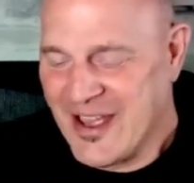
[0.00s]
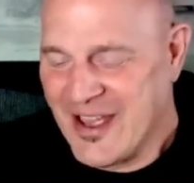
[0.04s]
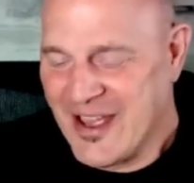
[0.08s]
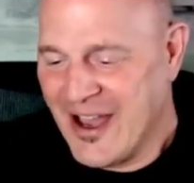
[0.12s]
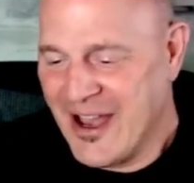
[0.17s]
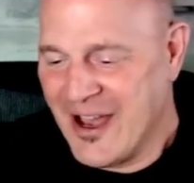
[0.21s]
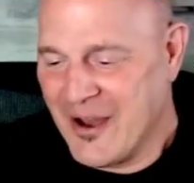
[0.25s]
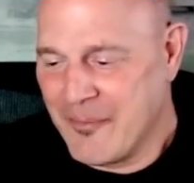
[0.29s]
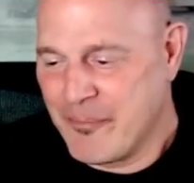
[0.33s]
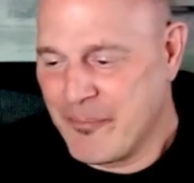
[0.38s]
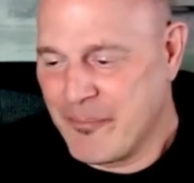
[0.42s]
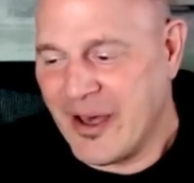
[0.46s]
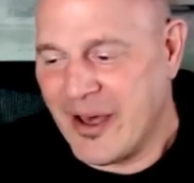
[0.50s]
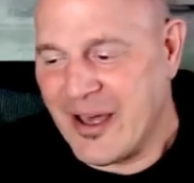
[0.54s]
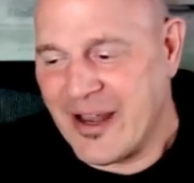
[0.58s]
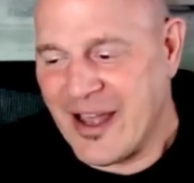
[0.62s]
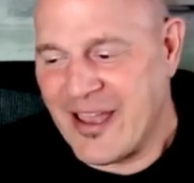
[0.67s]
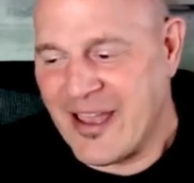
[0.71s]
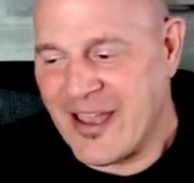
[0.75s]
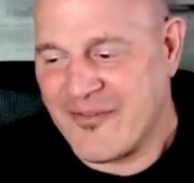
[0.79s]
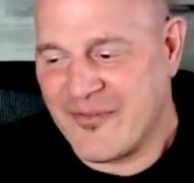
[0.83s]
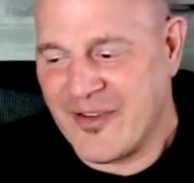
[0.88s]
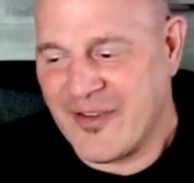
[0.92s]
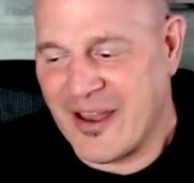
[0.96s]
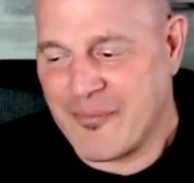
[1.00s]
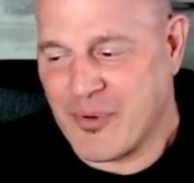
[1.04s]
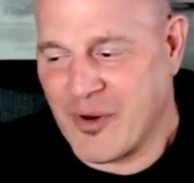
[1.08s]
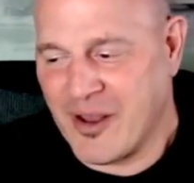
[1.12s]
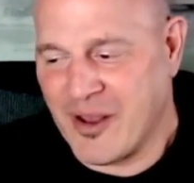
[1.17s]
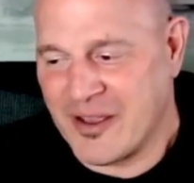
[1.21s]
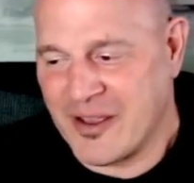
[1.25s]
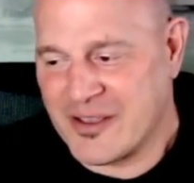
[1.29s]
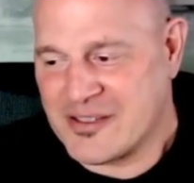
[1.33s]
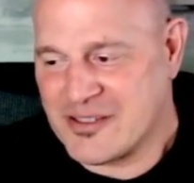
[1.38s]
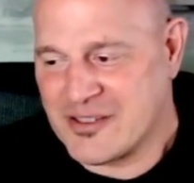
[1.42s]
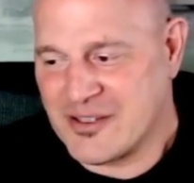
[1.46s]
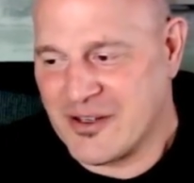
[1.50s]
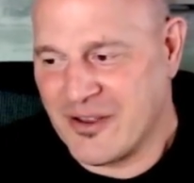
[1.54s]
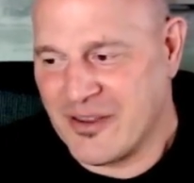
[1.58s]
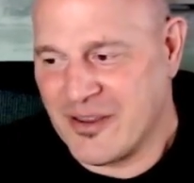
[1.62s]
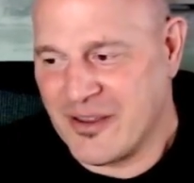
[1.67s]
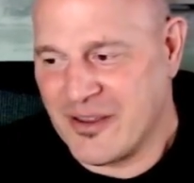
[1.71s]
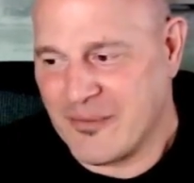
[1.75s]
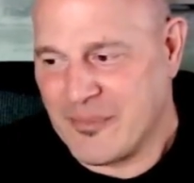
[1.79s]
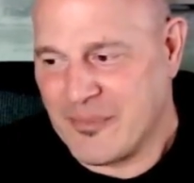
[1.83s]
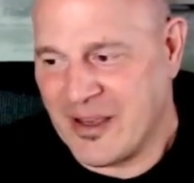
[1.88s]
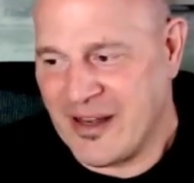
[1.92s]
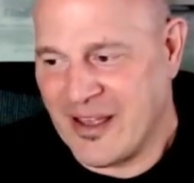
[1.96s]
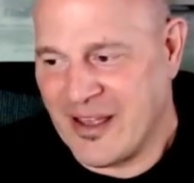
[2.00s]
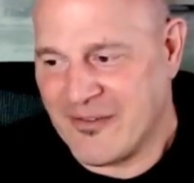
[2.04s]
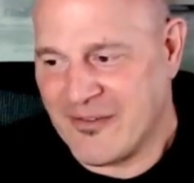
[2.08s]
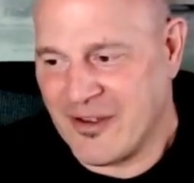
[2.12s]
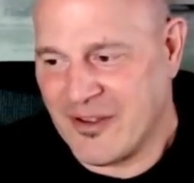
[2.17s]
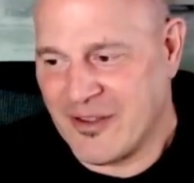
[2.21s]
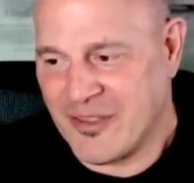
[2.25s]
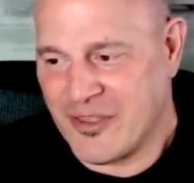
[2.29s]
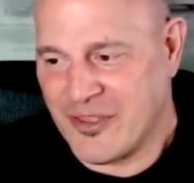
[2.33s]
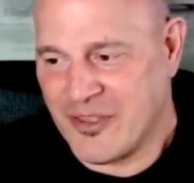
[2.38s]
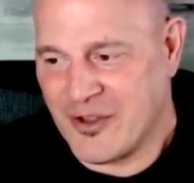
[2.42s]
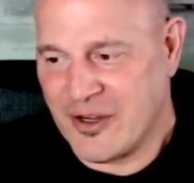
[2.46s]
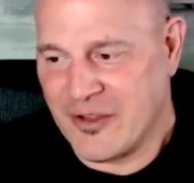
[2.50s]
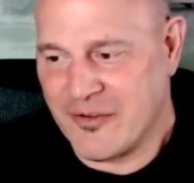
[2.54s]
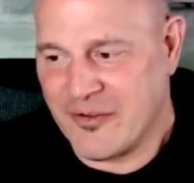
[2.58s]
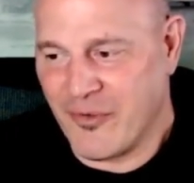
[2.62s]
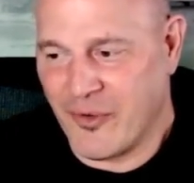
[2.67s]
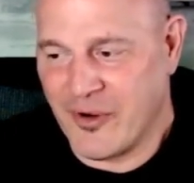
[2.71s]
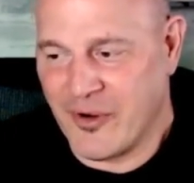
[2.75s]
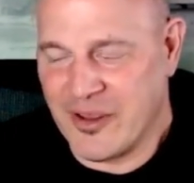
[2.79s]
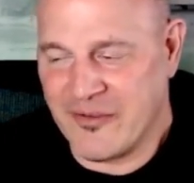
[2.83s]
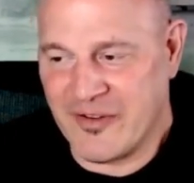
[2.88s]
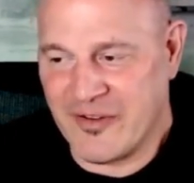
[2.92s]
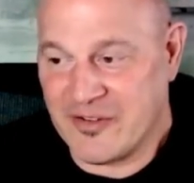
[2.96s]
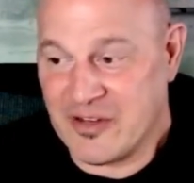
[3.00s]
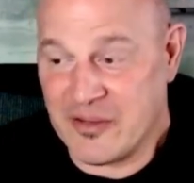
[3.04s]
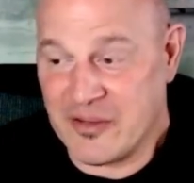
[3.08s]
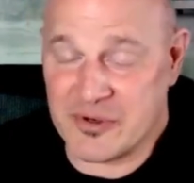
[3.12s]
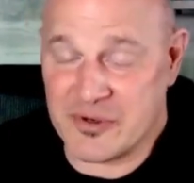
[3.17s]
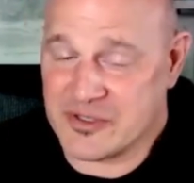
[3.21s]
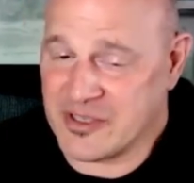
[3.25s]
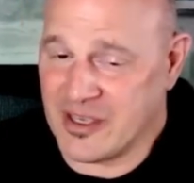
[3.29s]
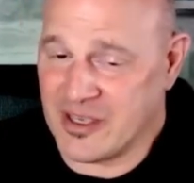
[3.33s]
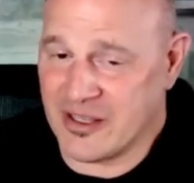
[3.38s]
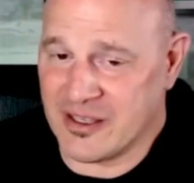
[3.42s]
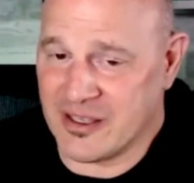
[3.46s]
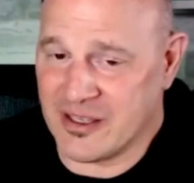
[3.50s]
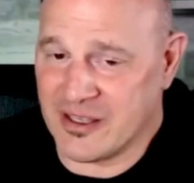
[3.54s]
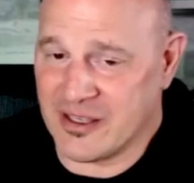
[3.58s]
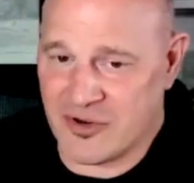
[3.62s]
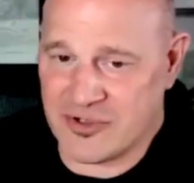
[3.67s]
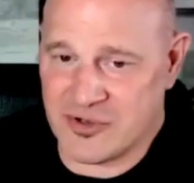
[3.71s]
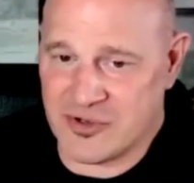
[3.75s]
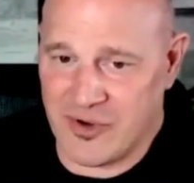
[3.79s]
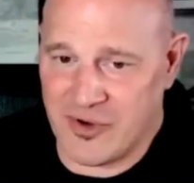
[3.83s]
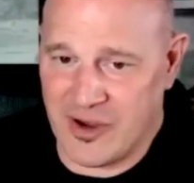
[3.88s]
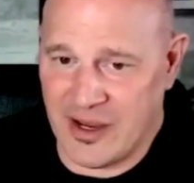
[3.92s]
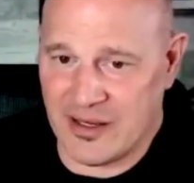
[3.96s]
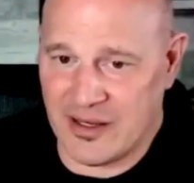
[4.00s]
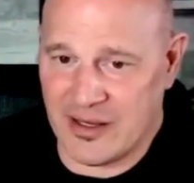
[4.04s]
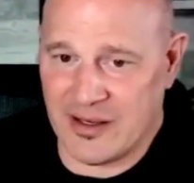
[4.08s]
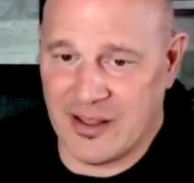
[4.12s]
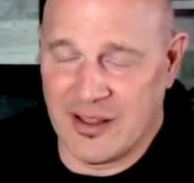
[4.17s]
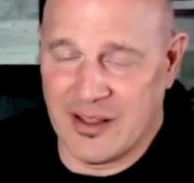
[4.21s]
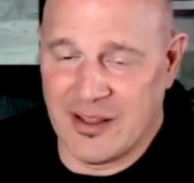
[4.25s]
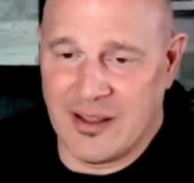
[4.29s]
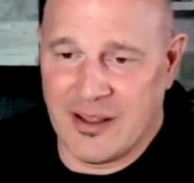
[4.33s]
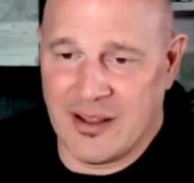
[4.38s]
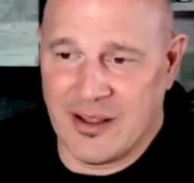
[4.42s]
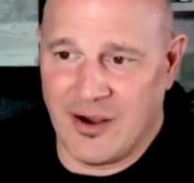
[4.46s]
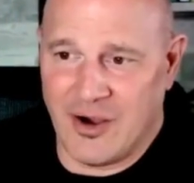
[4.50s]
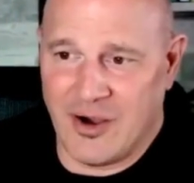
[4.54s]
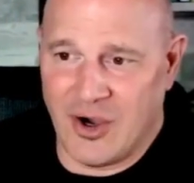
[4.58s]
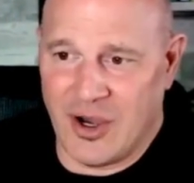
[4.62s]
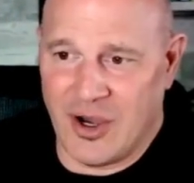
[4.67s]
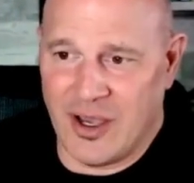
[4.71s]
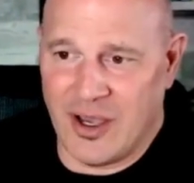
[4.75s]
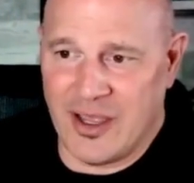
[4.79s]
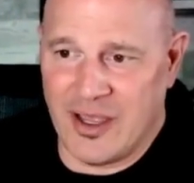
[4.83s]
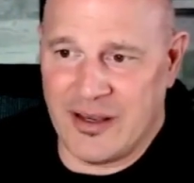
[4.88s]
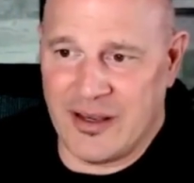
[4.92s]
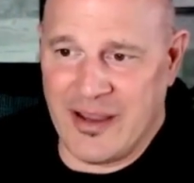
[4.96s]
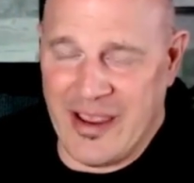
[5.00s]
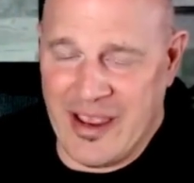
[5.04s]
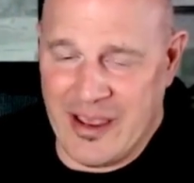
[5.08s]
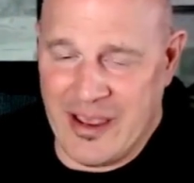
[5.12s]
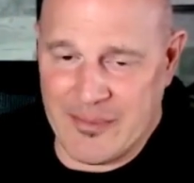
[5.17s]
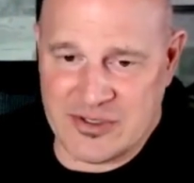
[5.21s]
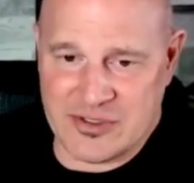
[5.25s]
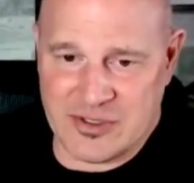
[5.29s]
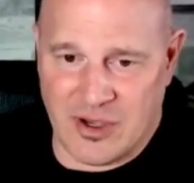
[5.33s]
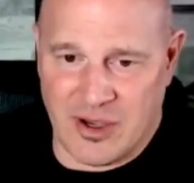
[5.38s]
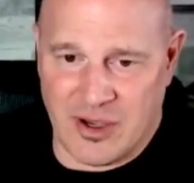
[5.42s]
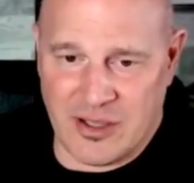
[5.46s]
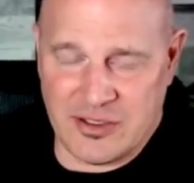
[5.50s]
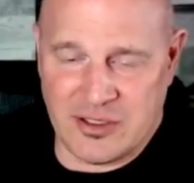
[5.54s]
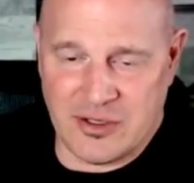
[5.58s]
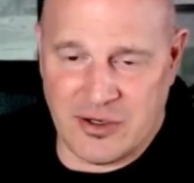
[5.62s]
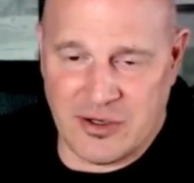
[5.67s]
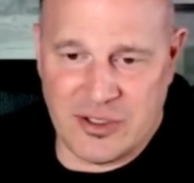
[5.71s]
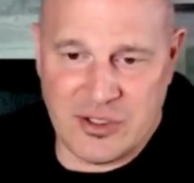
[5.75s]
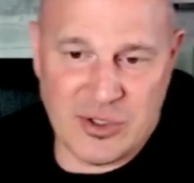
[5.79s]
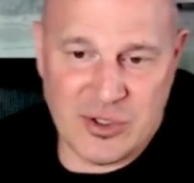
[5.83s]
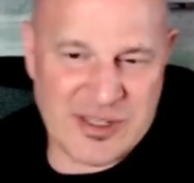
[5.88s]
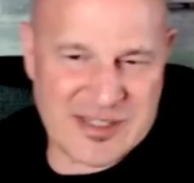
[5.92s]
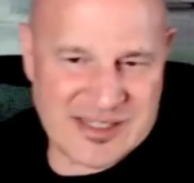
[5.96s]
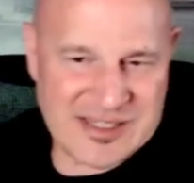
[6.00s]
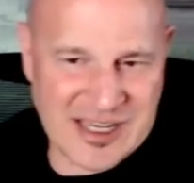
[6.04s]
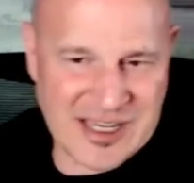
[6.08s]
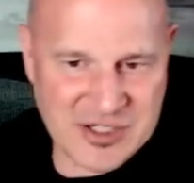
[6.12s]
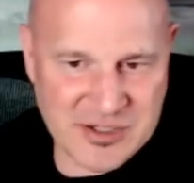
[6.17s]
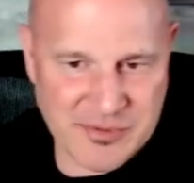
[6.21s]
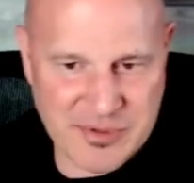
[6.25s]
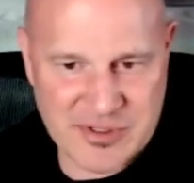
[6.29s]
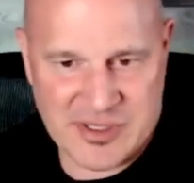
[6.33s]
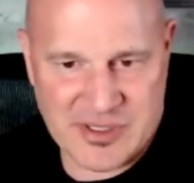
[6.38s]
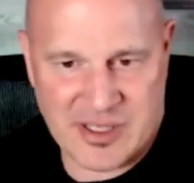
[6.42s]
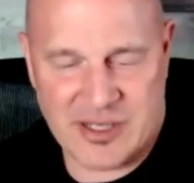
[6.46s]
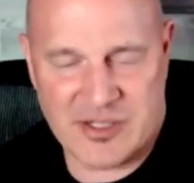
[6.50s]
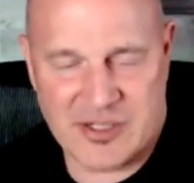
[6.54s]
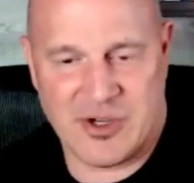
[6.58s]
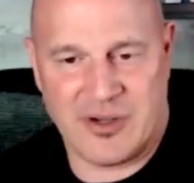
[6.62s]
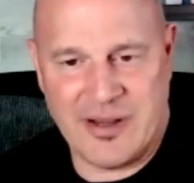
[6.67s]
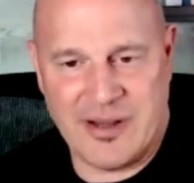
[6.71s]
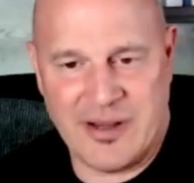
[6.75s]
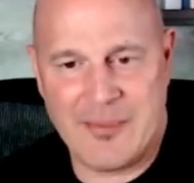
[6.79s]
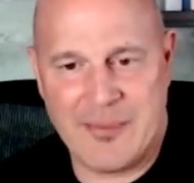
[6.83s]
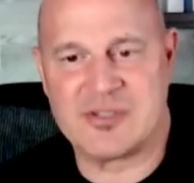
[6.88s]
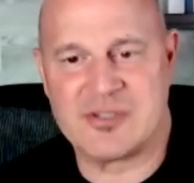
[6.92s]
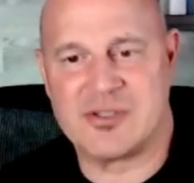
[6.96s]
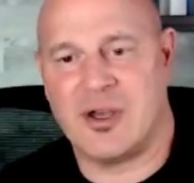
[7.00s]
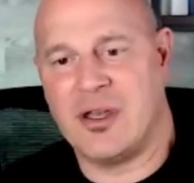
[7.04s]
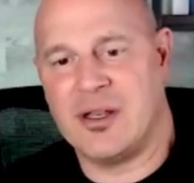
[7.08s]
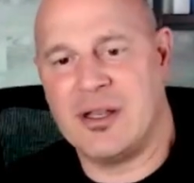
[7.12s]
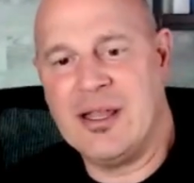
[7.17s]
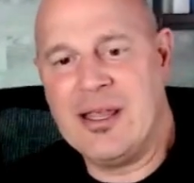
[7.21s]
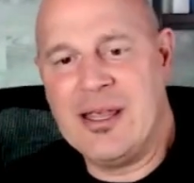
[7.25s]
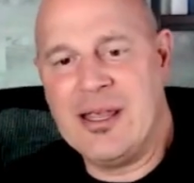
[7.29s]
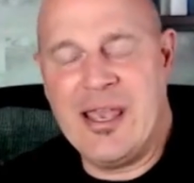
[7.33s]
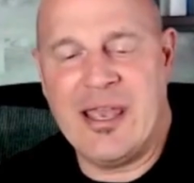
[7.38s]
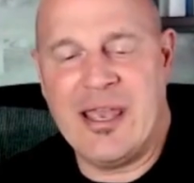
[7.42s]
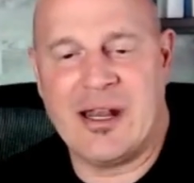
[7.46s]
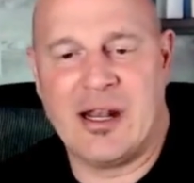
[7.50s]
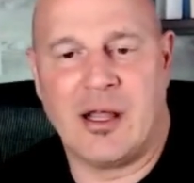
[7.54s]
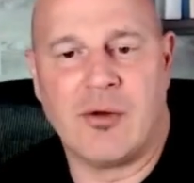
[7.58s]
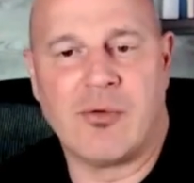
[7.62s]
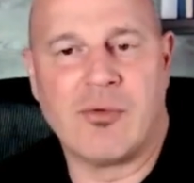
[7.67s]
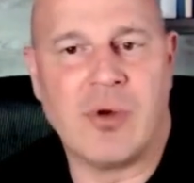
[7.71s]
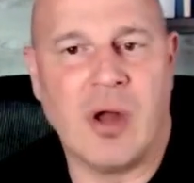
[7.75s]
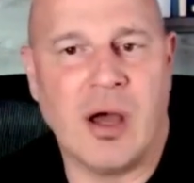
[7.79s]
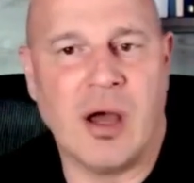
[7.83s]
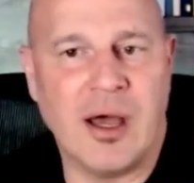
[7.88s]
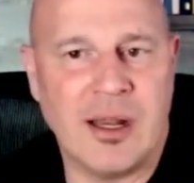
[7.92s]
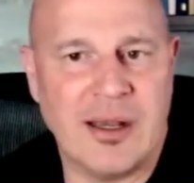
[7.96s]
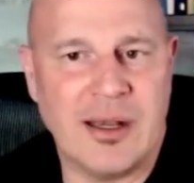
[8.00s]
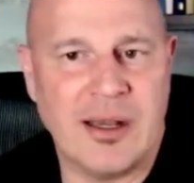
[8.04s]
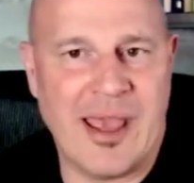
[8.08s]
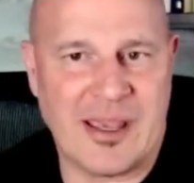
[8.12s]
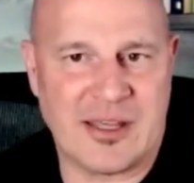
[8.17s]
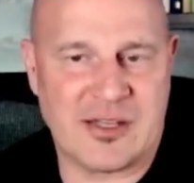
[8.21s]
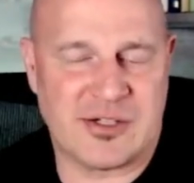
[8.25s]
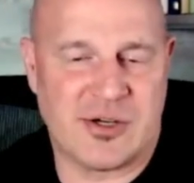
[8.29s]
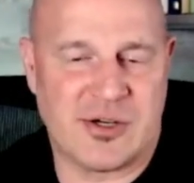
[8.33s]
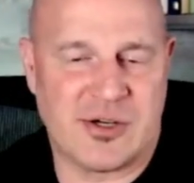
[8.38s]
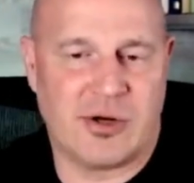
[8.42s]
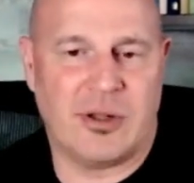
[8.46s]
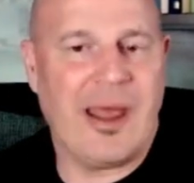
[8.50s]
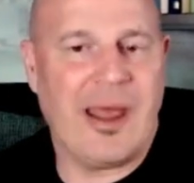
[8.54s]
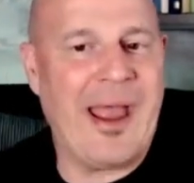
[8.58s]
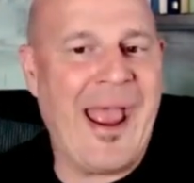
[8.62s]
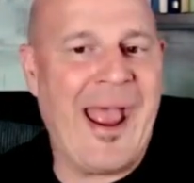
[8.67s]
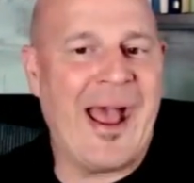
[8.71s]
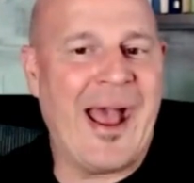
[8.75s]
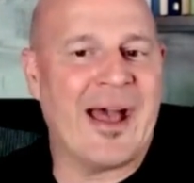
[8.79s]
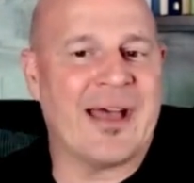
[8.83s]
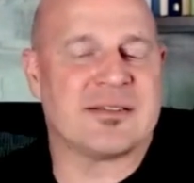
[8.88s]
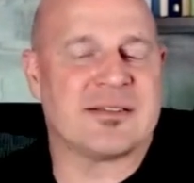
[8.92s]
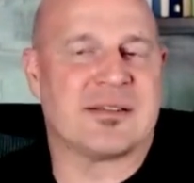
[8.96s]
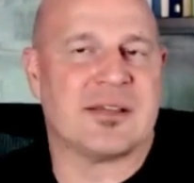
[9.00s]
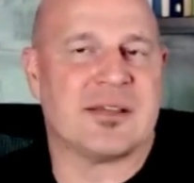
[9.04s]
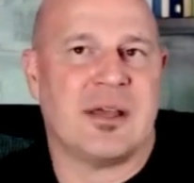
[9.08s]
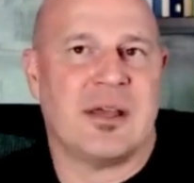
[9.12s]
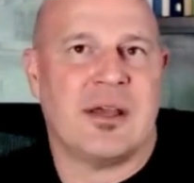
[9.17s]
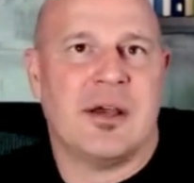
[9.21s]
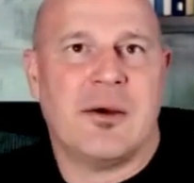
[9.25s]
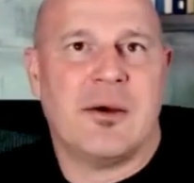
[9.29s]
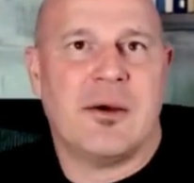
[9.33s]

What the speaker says: But I've got products, that might have a 30, 40, 50% conversion rate on Amazon, unit session percentage on Amazon, and I'll run external ads.